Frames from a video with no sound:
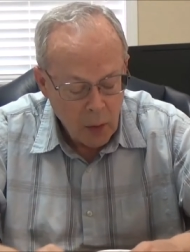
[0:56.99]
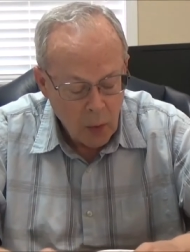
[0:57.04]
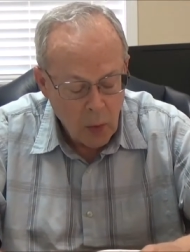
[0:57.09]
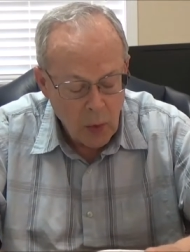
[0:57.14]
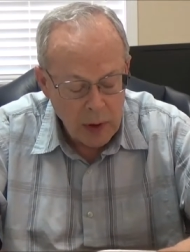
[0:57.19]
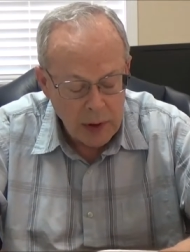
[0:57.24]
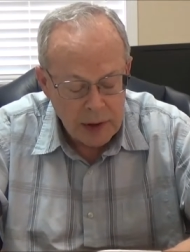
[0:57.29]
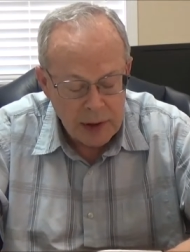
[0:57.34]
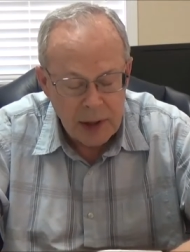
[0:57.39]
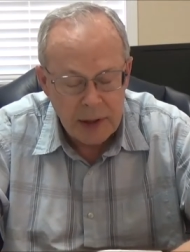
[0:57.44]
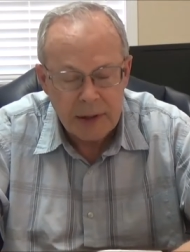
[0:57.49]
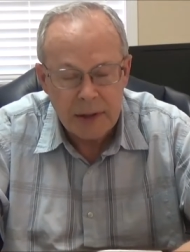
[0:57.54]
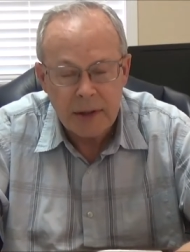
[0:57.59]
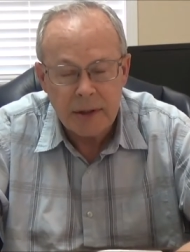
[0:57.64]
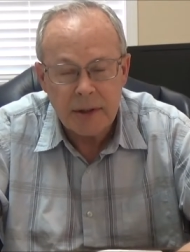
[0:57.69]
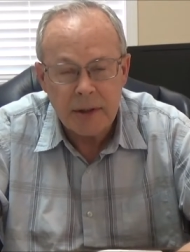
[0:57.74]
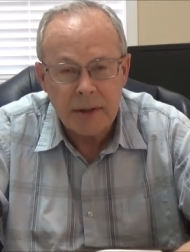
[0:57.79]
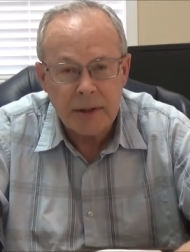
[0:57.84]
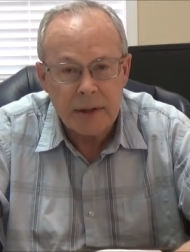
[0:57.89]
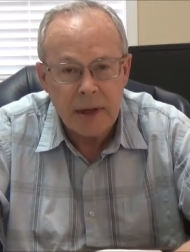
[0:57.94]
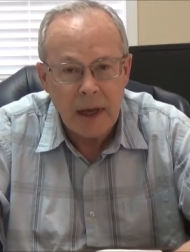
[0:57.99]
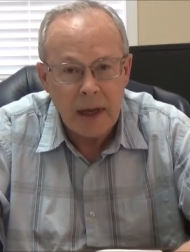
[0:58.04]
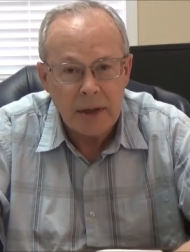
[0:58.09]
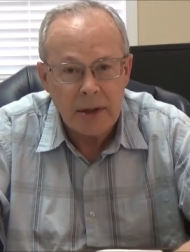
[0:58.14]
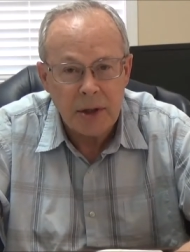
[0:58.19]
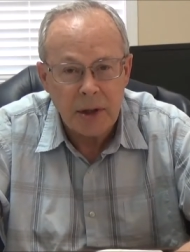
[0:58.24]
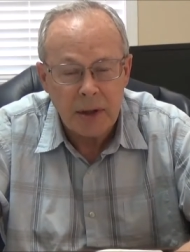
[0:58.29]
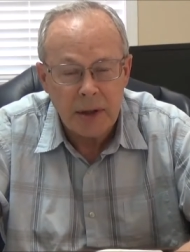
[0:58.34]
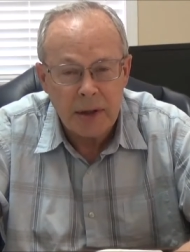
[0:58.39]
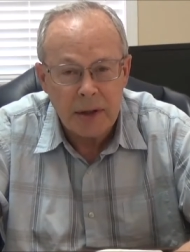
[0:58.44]
What Jesus is
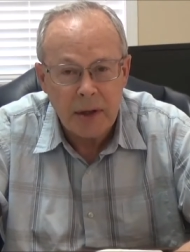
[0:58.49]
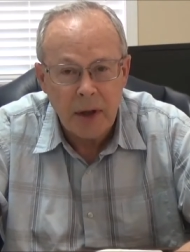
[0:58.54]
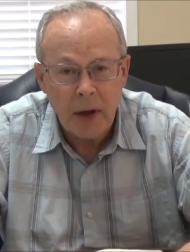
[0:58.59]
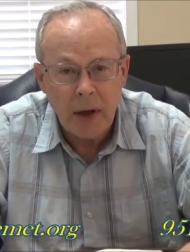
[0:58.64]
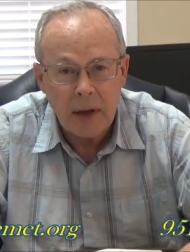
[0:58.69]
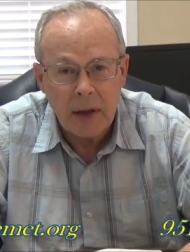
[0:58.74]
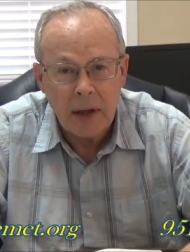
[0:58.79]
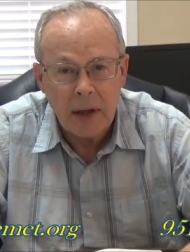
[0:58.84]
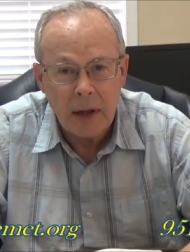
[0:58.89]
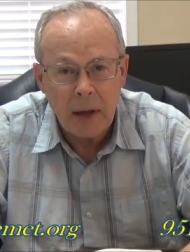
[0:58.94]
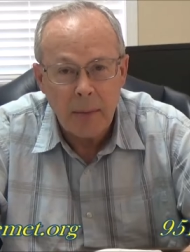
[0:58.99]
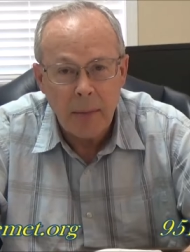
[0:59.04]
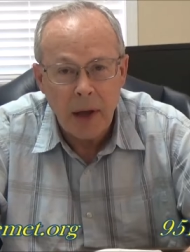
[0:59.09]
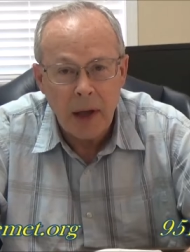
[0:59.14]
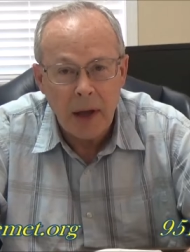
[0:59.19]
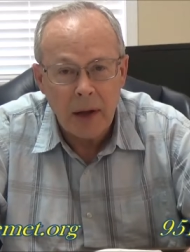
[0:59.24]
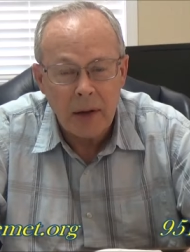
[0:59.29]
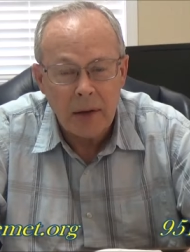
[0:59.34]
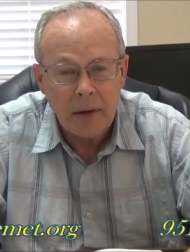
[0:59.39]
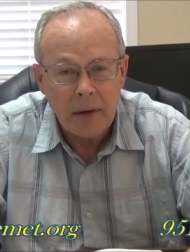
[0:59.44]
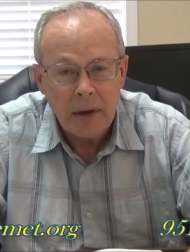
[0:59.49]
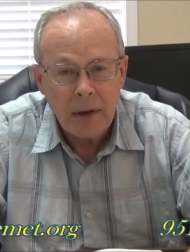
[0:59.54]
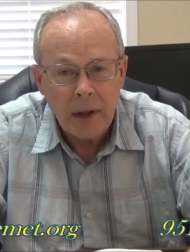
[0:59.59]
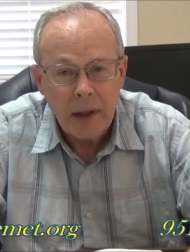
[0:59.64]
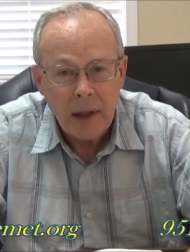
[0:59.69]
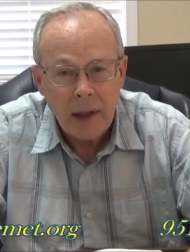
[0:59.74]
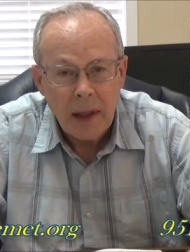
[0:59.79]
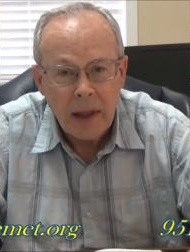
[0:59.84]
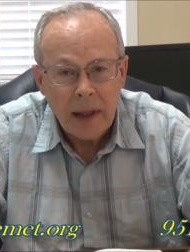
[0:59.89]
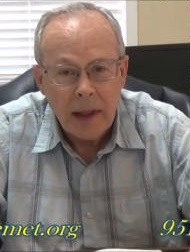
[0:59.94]
actually talking about
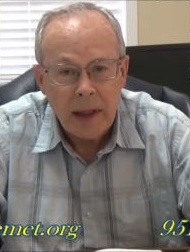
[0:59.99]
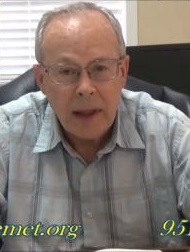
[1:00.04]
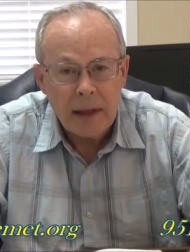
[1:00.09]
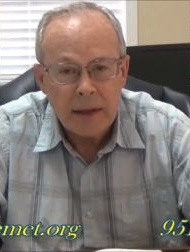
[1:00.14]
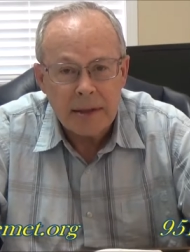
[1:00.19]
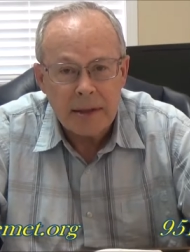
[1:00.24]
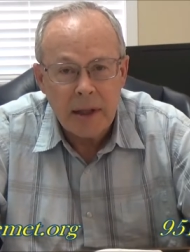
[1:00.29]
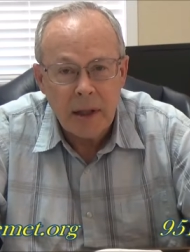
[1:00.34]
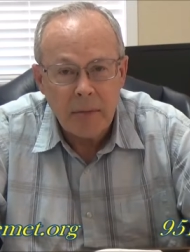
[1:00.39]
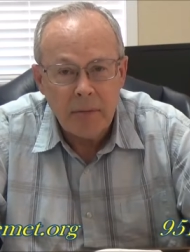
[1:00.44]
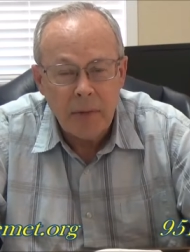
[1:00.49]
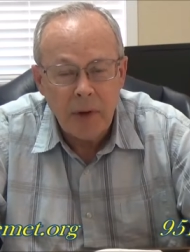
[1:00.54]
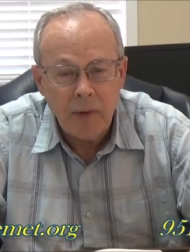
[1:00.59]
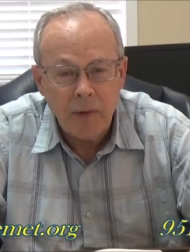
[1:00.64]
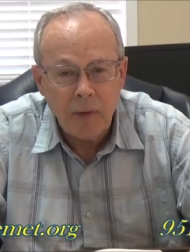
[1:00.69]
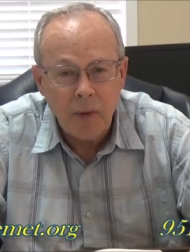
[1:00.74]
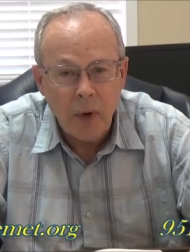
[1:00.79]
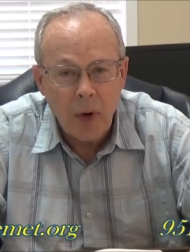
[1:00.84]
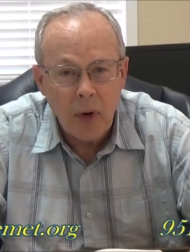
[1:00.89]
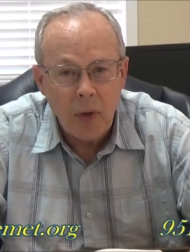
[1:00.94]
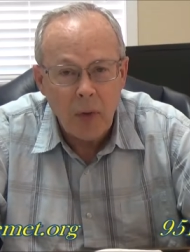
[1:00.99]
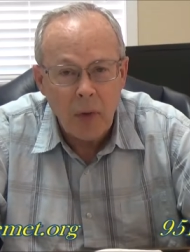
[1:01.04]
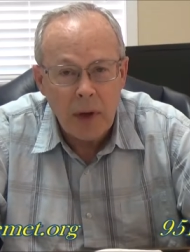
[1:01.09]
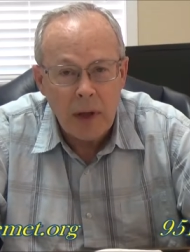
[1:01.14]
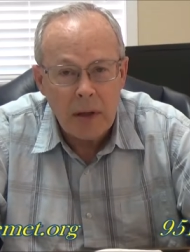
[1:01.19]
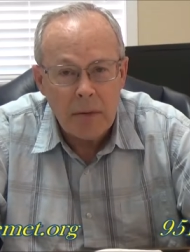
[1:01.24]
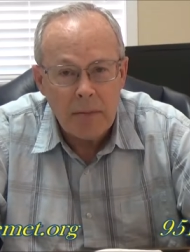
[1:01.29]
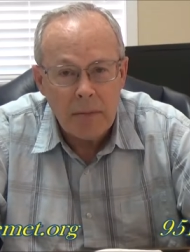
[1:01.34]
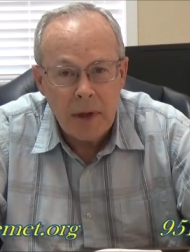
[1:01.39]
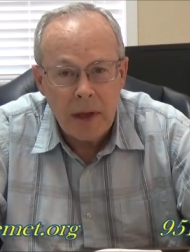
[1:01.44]
is that before
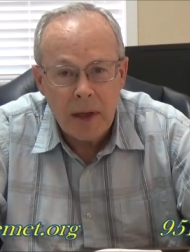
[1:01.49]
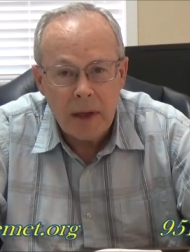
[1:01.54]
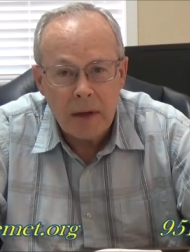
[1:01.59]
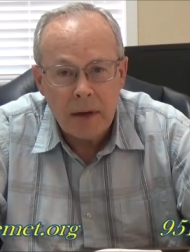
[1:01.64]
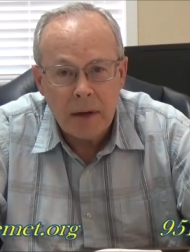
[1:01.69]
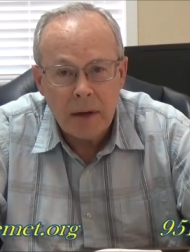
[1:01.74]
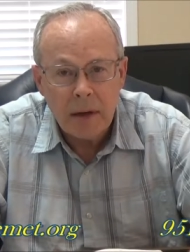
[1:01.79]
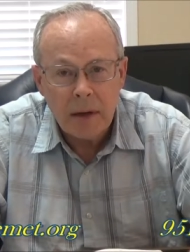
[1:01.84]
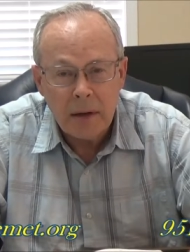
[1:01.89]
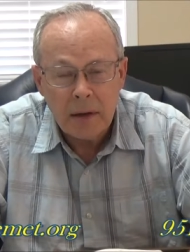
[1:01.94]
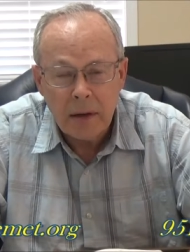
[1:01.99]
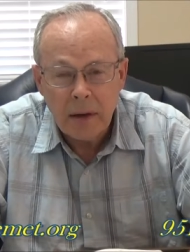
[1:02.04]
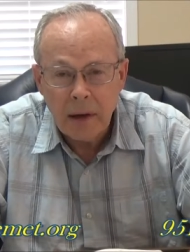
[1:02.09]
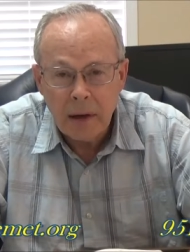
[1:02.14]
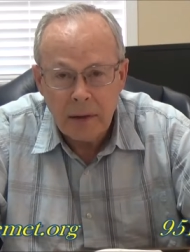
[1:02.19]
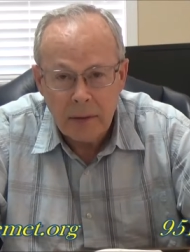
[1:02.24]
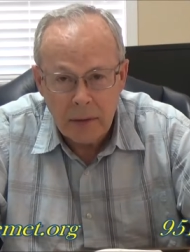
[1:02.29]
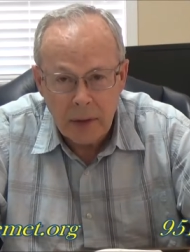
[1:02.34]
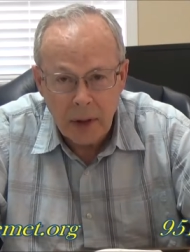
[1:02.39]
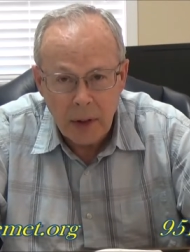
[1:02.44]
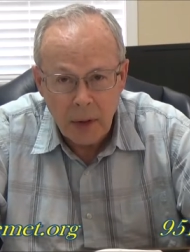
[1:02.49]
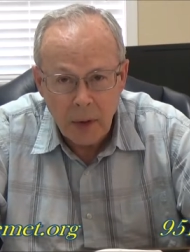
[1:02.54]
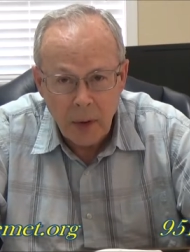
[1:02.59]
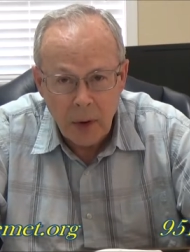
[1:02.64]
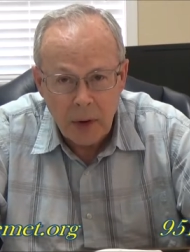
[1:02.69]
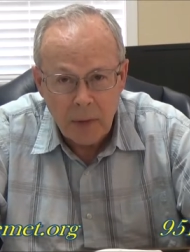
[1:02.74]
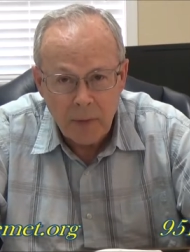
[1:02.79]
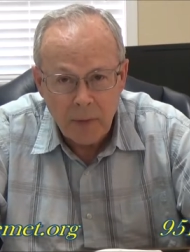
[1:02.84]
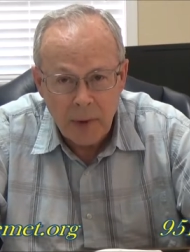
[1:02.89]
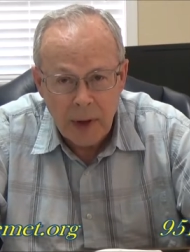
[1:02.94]
we meet the
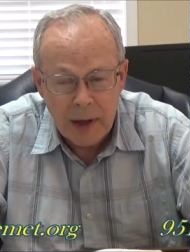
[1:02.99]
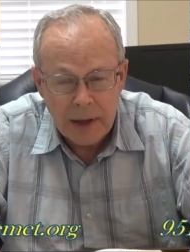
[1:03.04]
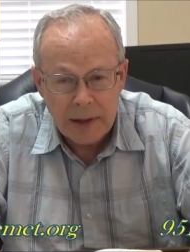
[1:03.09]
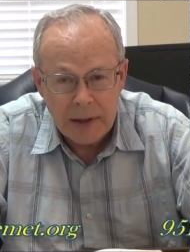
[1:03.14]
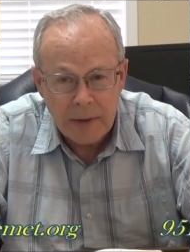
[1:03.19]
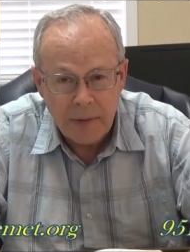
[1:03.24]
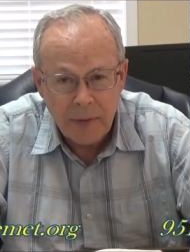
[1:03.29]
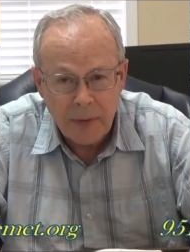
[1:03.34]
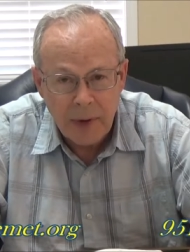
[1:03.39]
Lord face to